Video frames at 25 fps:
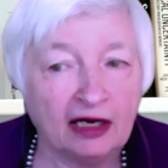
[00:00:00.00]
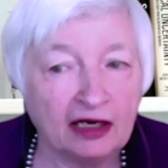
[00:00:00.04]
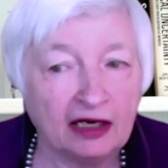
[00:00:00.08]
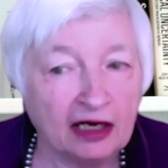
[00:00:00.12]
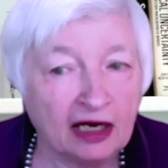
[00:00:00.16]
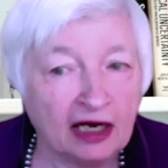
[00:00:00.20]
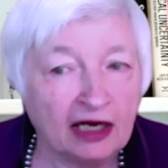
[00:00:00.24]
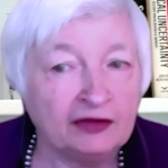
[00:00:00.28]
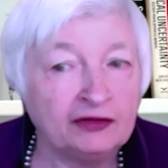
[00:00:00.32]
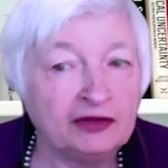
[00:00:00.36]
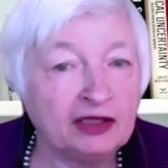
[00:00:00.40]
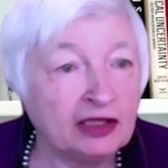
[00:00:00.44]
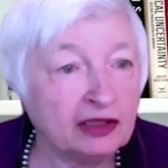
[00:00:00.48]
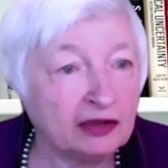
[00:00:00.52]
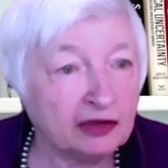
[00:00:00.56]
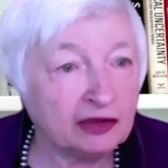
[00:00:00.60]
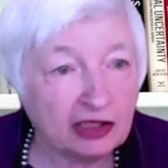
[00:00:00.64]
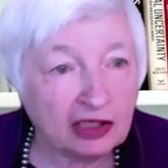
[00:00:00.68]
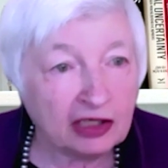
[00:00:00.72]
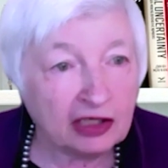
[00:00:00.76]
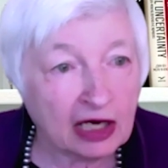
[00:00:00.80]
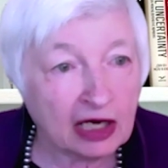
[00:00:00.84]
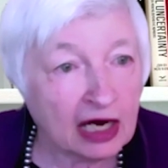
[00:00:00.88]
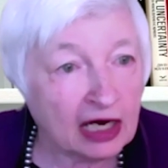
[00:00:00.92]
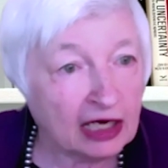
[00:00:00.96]
I think the
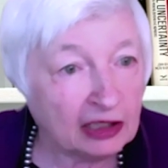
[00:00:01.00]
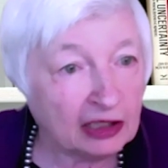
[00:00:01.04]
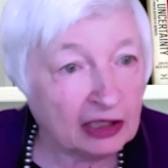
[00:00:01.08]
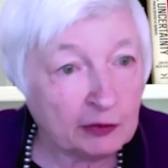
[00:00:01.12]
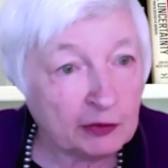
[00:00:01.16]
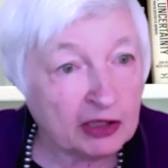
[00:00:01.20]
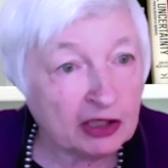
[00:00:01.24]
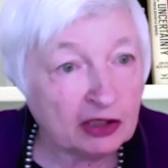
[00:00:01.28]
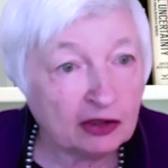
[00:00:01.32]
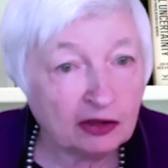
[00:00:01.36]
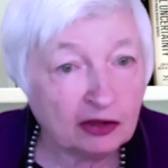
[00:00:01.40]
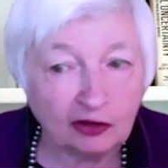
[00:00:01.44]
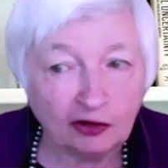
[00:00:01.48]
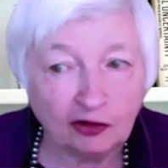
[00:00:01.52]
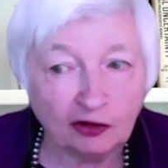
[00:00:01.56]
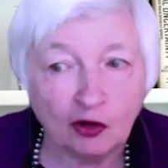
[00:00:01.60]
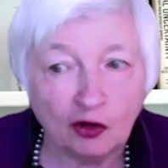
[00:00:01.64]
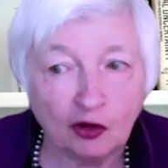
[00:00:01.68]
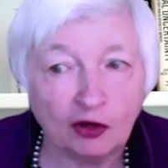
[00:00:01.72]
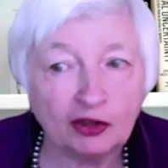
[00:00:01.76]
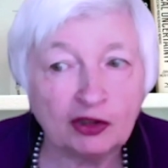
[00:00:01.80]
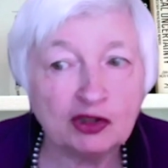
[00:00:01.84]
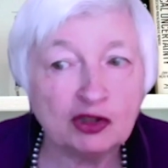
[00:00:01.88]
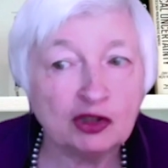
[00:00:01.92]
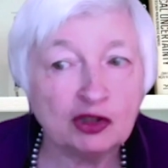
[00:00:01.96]
economy could
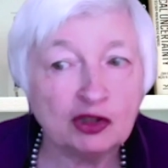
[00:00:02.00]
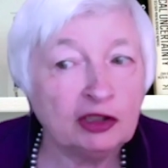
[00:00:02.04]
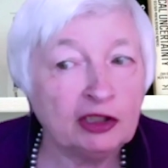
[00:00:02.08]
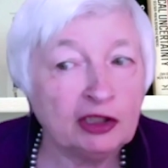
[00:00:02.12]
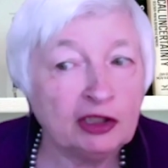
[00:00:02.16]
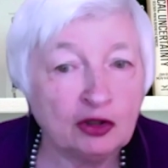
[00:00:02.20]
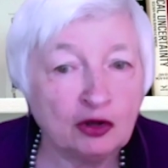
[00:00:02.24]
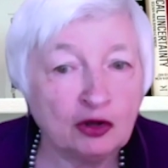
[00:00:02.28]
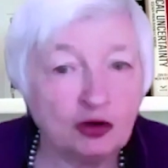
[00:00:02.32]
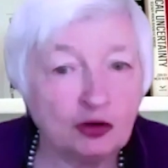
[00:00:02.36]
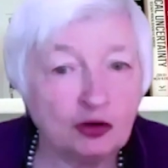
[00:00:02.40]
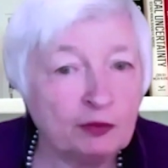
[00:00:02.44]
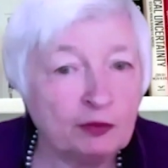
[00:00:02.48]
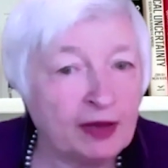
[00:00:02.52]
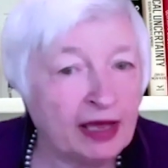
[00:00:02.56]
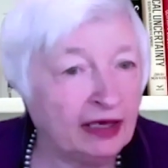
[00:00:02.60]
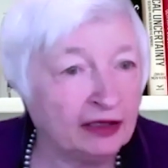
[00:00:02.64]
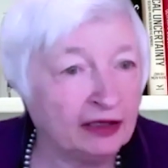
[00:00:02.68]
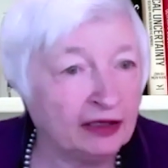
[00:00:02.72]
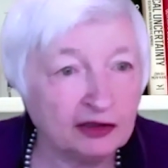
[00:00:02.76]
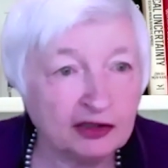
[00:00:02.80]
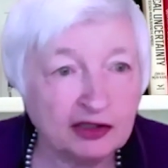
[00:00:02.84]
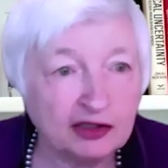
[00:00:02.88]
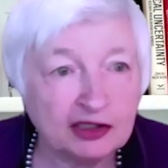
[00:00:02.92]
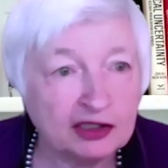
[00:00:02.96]
largely go
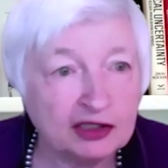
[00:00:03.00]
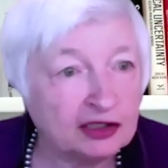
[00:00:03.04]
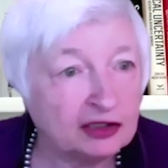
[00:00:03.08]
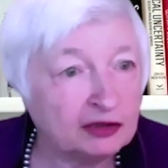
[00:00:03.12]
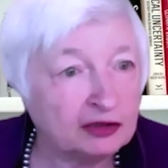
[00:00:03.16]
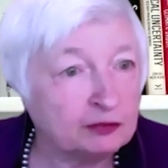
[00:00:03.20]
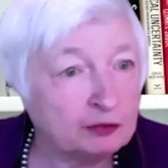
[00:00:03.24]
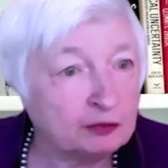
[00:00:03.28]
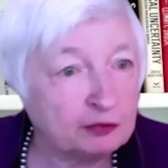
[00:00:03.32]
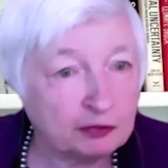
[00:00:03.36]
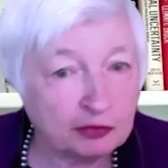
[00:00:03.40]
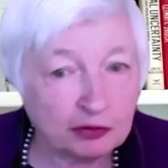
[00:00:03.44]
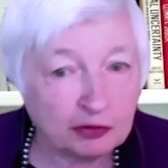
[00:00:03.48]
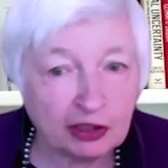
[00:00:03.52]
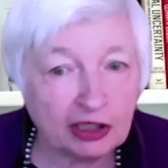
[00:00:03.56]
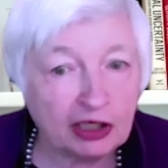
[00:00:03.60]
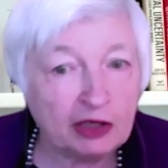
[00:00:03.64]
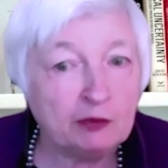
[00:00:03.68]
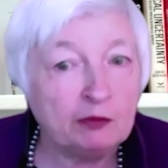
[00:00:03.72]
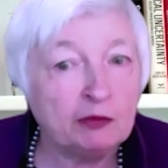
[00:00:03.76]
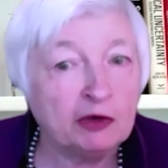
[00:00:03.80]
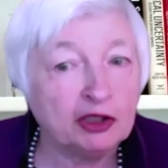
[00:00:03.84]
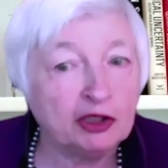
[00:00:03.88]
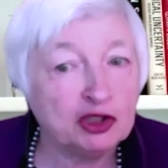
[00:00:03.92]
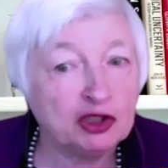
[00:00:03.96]
back to pretty
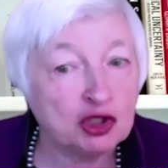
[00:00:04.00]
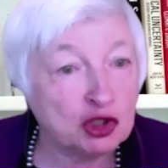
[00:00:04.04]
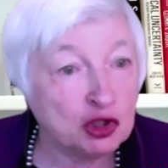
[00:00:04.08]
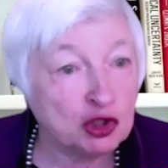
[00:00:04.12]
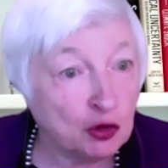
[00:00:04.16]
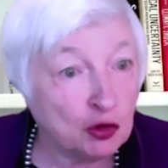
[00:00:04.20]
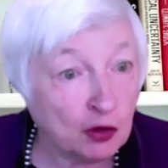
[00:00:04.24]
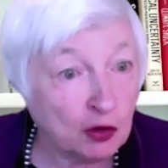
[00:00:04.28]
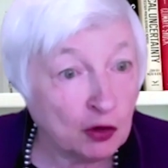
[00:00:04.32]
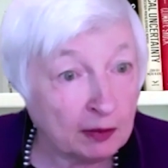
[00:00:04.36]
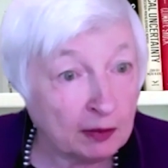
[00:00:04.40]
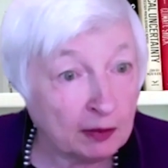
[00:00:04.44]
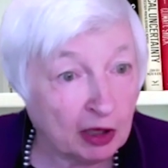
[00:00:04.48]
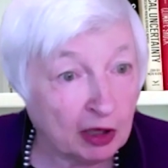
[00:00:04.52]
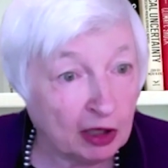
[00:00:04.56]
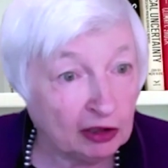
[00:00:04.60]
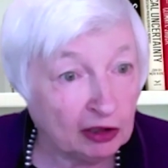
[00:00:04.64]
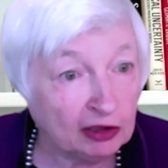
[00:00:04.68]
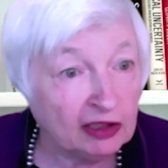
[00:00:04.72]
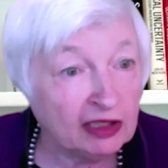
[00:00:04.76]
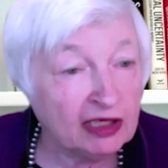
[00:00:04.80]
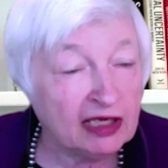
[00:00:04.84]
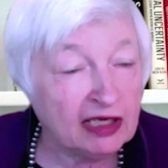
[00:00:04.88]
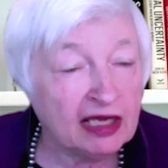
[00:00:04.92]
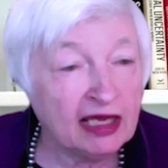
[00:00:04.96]
much normal
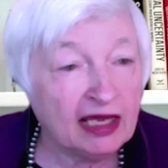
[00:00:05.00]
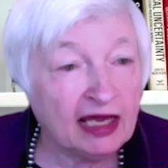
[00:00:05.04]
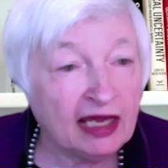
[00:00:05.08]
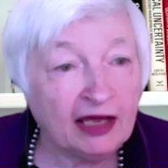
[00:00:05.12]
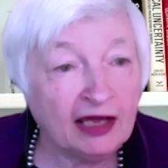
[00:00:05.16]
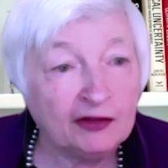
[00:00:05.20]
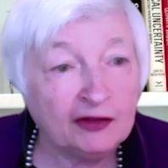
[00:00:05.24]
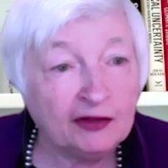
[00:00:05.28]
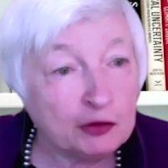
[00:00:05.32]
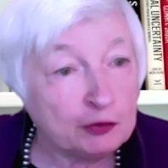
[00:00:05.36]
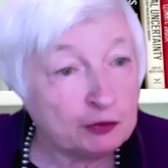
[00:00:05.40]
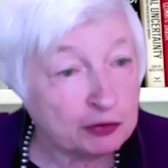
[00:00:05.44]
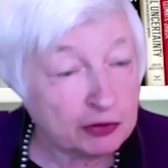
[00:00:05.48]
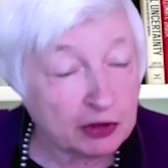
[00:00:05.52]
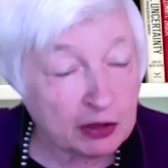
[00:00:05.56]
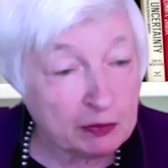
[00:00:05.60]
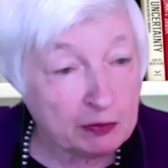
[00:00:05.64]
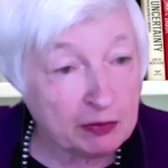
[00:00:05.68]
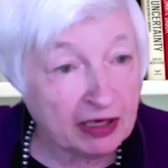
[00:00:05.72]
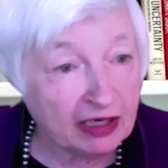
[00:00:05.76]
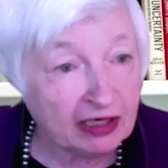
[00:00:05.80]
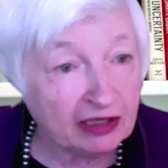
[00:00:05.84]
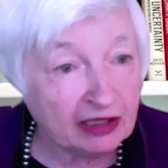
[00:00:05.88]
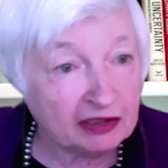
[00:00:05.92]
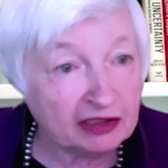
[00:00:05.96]
and the
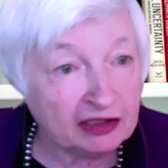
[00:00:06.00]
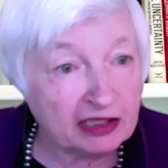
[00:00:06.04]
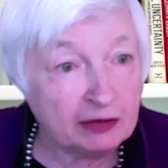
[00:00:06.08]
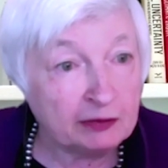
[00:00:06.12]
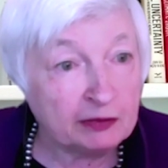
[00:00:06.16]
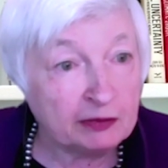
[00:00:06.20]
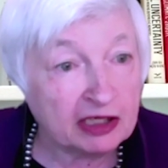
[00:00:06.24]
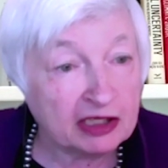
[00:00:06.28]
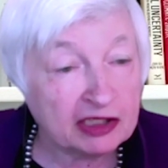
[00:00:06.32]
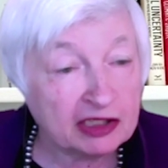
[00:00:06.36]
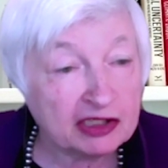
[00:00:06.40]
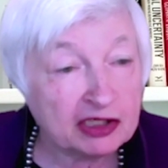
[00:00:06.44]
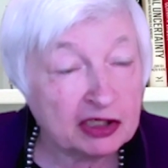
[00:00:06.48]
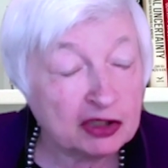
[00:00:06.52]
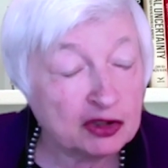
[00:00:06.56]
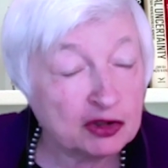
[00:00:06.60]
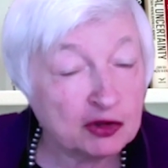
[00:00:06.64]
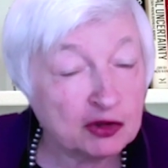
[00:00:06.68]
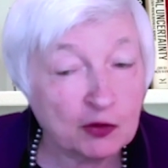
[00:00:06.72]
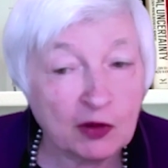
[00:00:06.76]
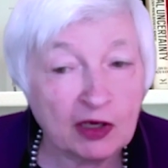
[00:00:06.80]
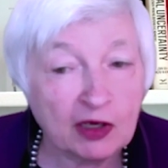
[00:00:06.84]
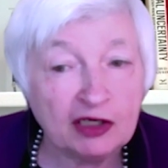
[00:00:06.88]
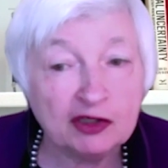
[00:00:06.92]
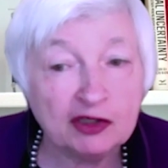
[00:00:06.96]
pre-pandemic
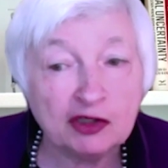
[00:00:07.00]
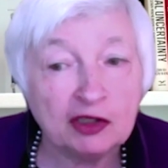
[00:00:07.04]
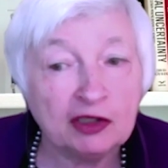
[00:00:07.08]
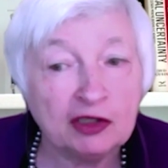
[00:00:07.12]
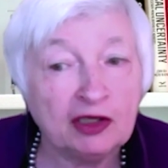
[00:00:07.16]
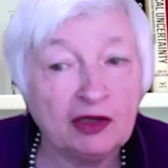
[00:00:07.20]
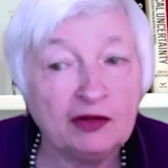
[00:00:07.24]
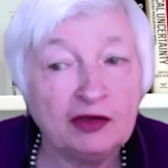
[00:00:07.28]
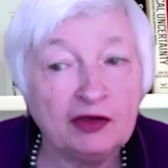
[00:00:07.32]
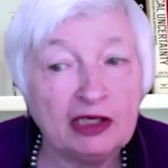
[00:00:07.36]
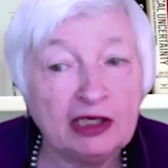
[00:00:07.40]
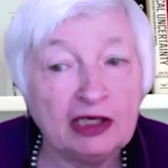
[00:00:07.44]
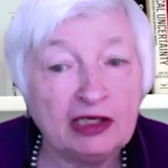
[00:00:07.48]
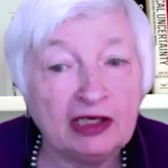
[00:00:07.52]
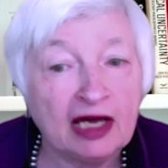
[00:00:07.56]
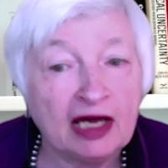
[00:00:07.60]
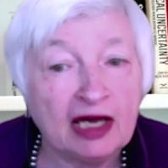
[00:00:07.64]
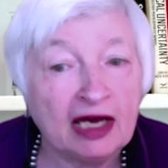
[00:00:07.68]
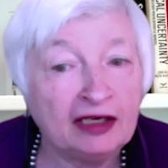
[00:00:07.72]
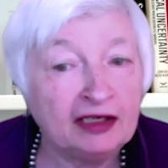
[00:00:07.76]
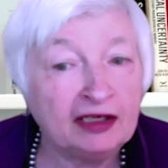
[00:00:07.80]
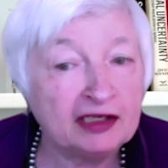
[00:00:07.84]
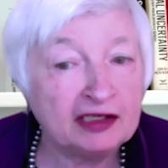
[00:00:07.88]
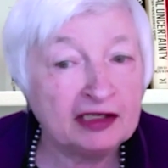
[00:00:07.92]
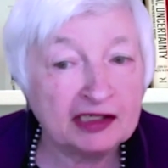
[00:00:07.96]
situation in the
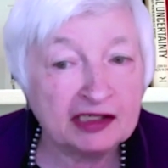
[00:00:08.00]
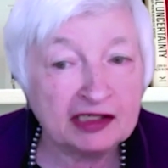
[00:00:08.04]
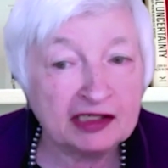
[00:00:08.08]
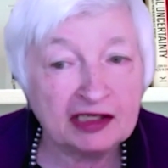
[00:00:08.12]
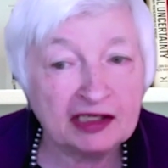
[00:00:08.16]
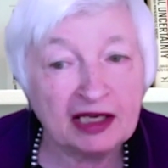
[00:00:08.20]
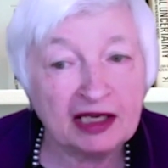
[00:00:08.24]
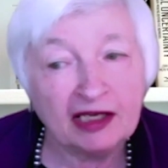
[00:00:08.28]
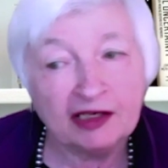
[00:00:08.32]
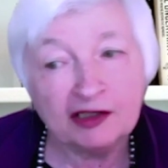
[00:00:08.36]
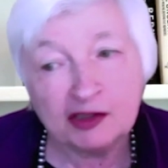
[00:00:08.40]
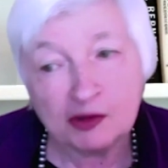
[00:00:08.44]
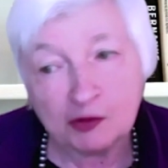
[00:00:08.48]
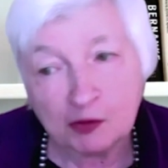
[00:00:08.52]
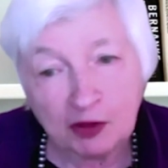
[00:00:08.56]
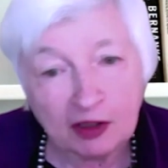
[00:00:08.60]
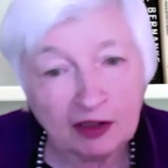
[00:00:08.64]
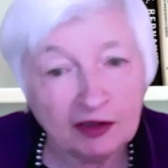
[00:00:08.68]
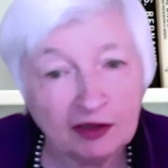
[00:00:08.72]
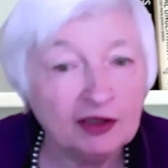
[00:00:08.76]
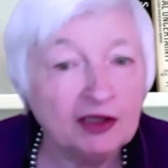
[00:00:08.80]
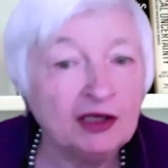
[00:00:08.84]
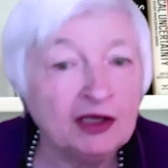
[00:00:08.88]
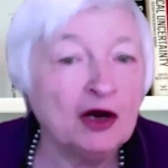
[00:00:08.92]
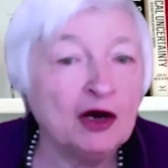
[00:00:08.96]
United States, well,
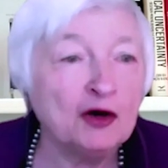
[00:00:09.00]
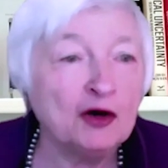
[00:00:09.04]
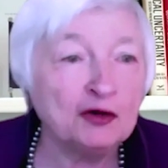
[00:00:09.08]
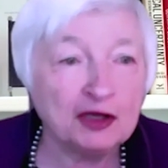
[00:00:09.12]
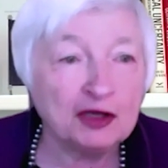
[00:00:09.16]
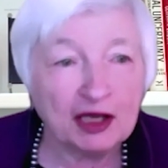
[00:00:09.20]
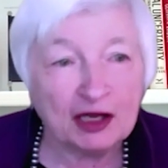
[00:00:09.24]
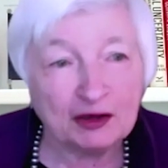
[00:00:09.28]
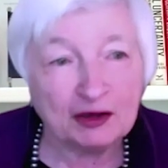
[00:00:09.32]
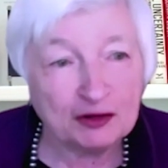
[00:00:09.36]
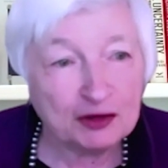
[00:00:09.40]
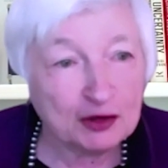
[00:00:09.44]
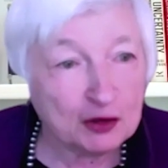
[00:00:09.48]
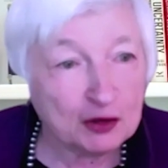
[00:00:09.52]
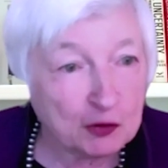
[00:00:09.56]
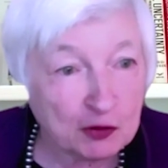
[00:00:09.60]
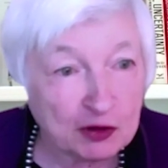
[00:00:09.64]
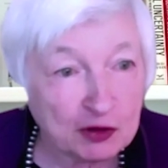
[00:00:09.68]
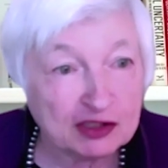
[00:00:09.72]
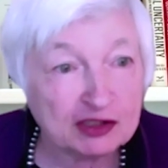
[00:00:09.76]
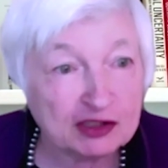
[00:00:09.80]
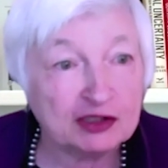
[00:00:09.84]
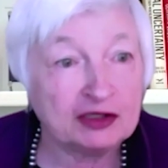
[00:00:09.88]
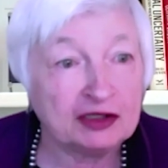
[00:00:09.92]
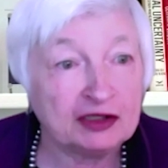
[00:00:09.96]
okay, there was
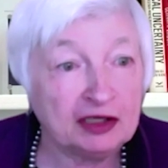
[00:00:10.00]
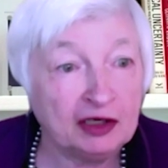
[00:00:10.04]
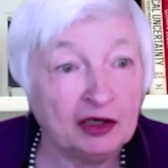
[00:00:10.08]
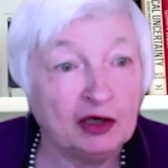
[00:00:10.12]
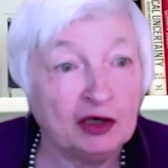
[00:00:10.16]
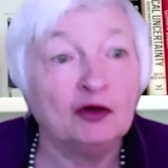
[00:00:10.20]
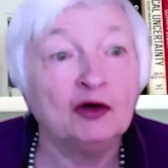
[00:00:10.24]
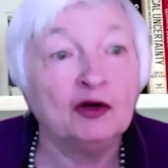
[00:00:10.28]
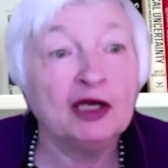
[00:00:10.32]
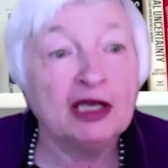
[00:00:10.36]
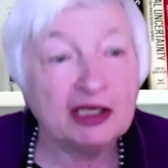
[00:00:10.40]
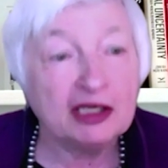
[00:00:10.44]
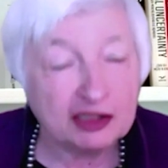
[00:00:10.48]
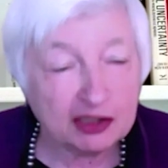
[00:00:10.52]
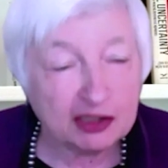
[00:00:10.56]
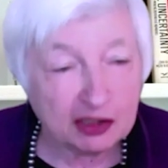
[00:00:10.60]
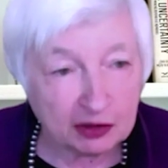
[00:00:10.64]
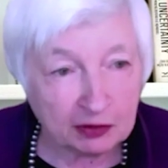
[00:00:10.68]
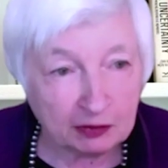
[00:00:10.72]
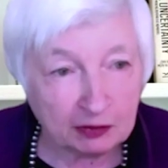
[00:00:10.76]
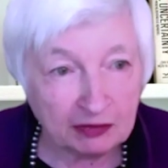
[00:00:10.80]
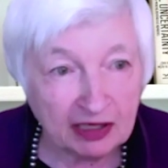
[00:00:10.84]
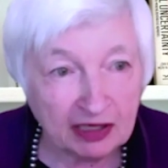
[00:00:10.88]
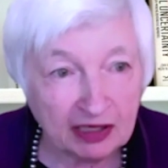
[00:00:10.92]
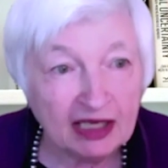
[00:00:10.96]
some, uh, you know
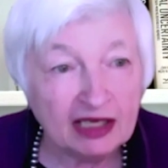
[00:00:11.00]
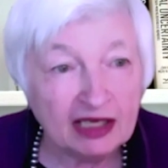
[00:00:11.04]
some